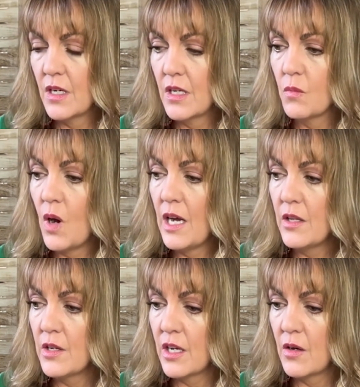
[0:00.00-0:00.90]
a while
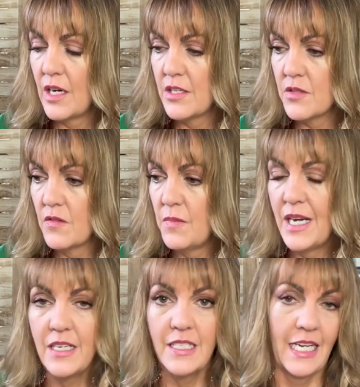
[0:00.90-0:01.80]
ago, I sort of
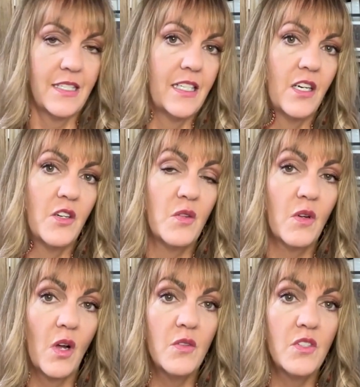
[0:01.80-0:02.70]
beta tested a new
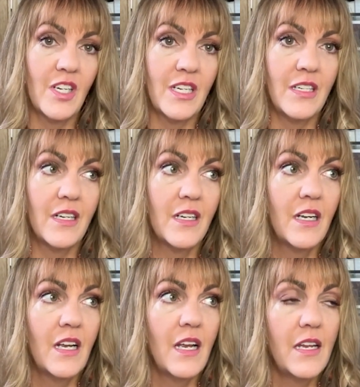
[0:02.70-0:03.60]
coaching
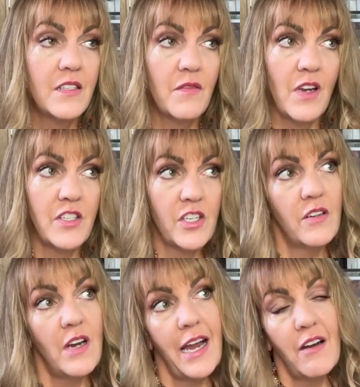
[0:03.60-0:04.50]
division
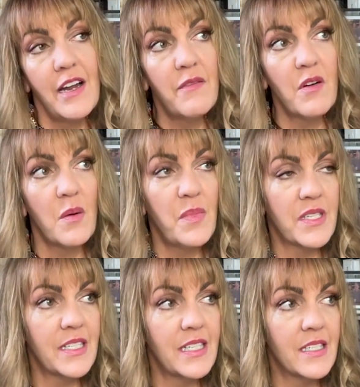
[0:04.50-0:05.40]
or area of our
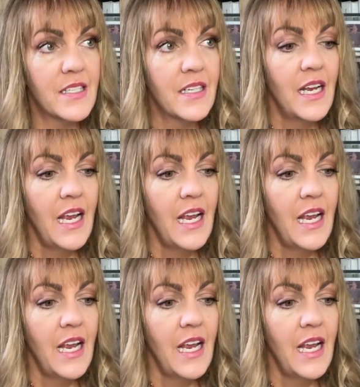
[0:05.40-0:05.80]
business,